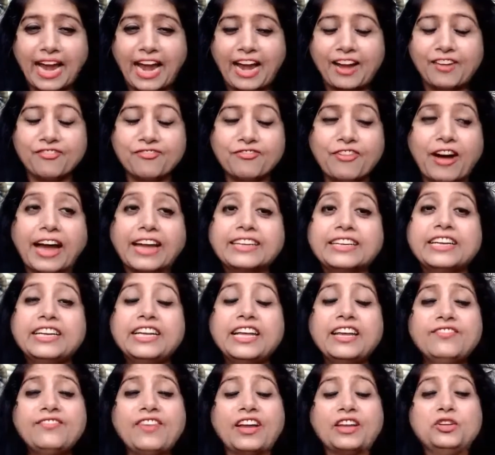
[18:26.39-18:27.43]
And
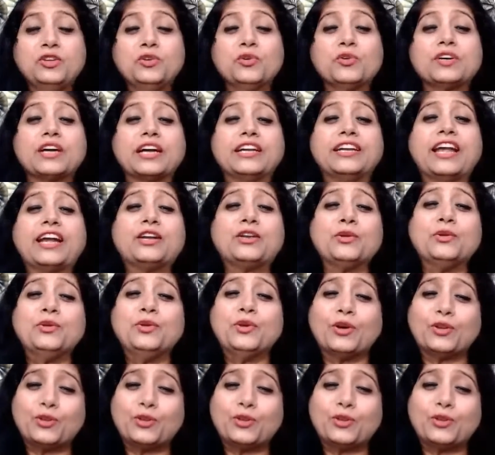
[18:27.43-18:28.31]
finally, when you connect to